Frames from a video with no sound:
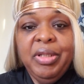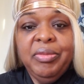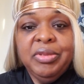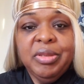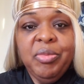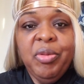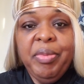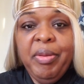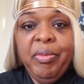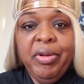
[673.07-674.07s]
but it was some more
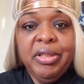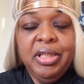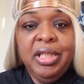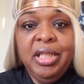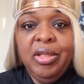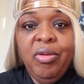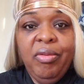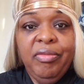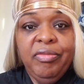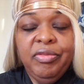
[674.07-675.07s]
paperwork that needed to
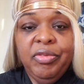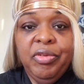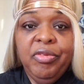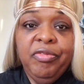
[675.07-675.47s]
go through,